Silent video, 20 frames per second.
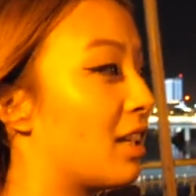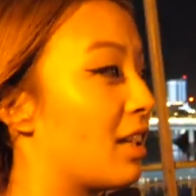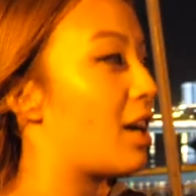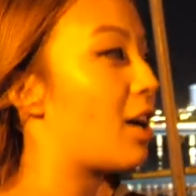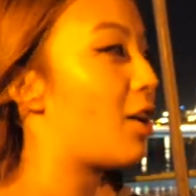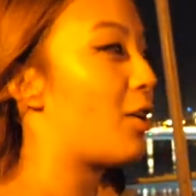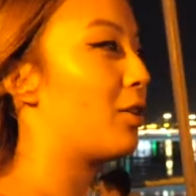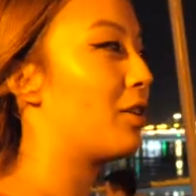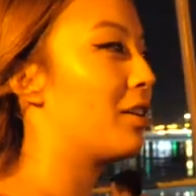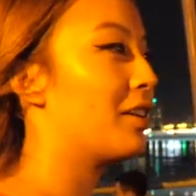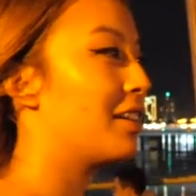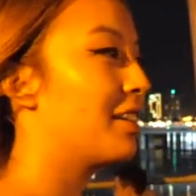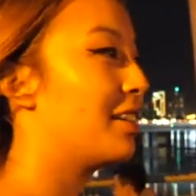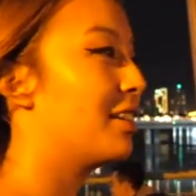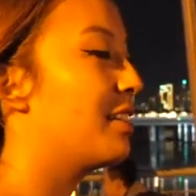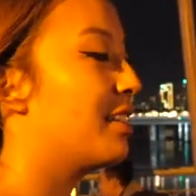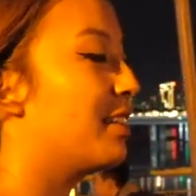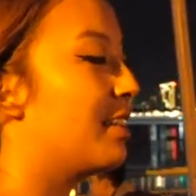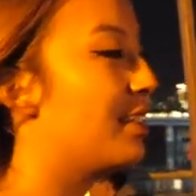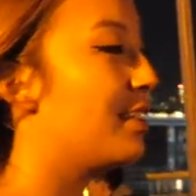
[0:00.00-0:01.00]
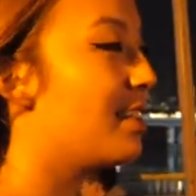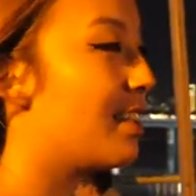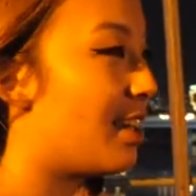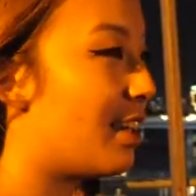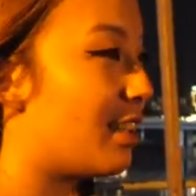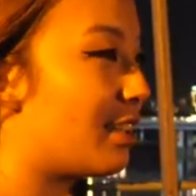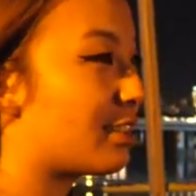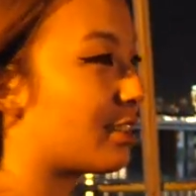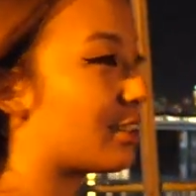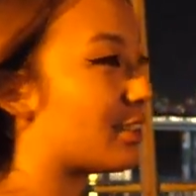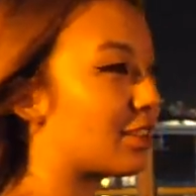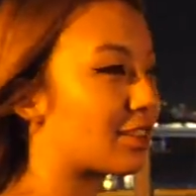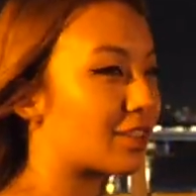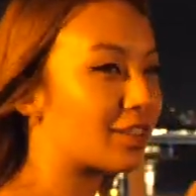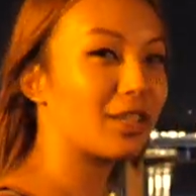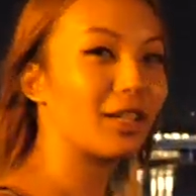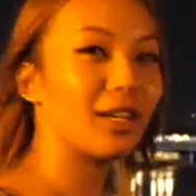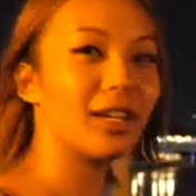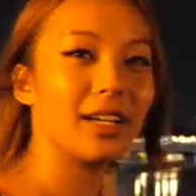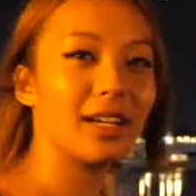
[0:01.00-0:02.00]
Oh.
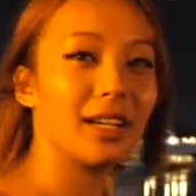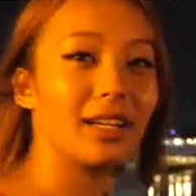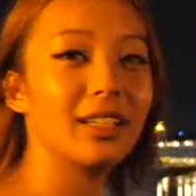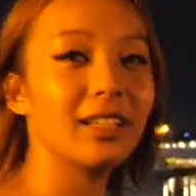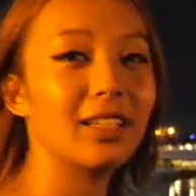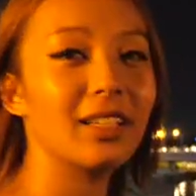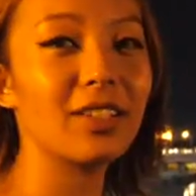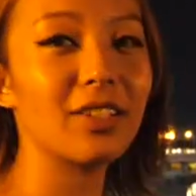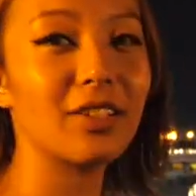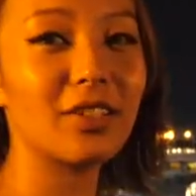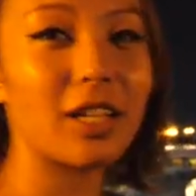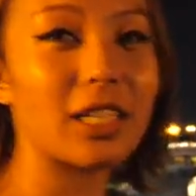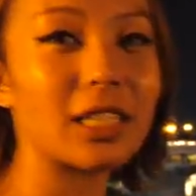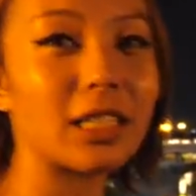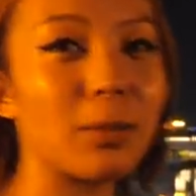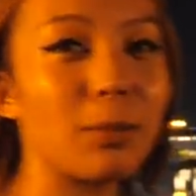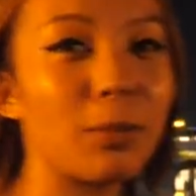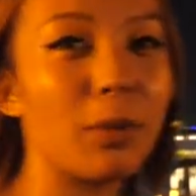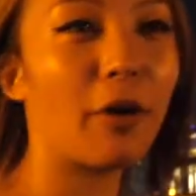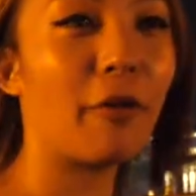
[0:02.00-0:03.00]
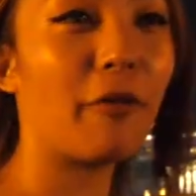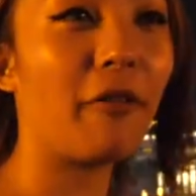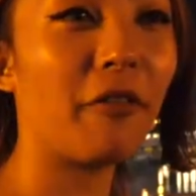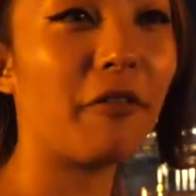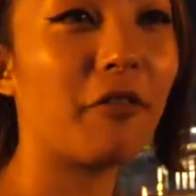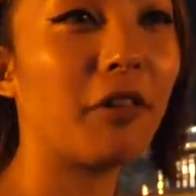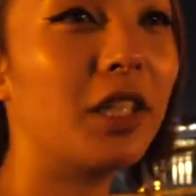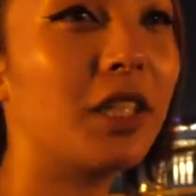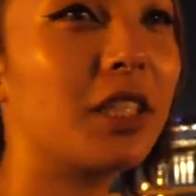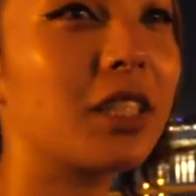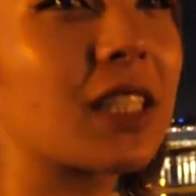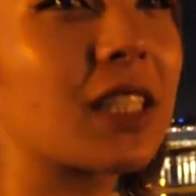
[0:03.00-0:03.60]
So, they're dressing both of us?